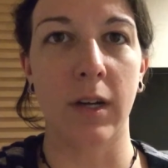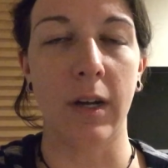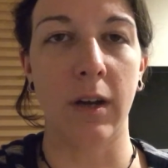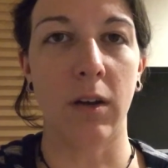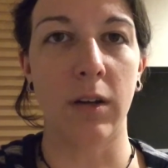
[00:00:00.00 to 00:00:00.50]

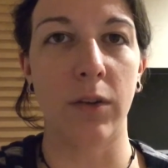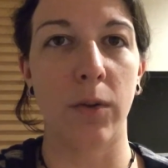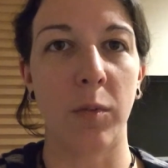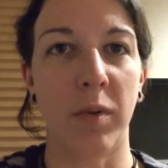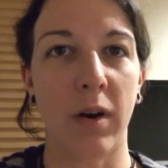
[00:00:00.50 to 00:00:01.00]
on
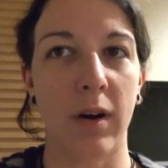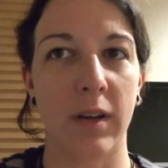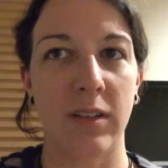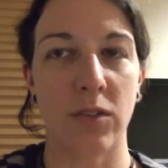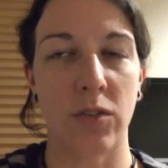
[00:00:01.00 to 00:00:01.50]
through the
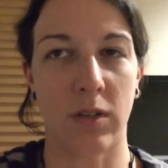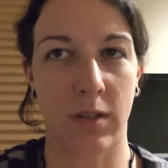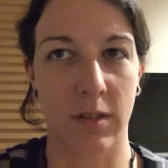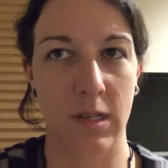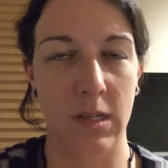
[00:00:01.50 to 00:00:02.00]
park and
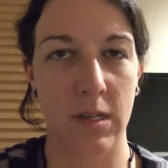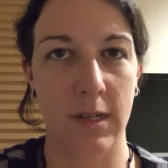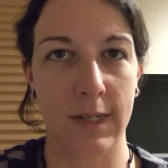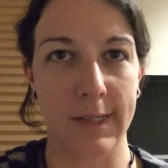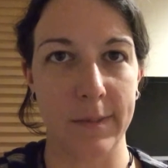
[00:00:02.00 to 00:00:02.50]
saw the
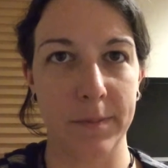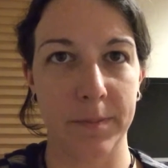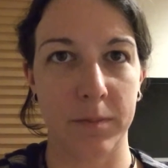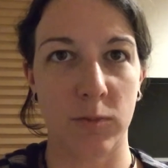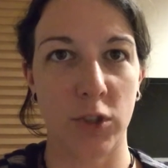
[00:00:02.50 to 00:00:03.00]

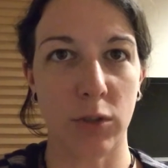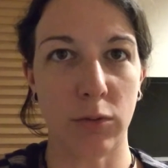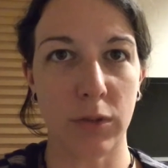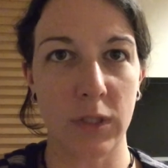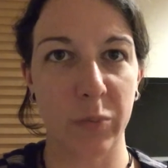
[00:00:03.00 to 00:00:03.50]

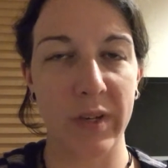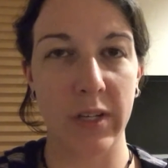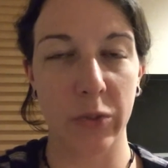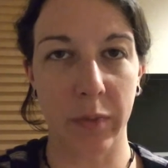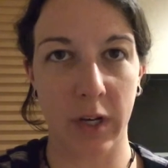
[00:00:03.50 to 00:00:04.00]
Children's
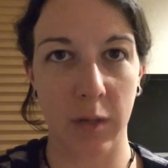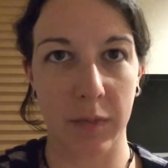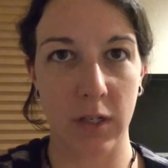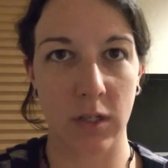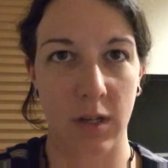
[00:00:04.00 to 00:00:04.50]
Peace
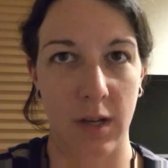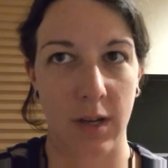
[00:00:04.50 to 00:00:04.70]
Monument.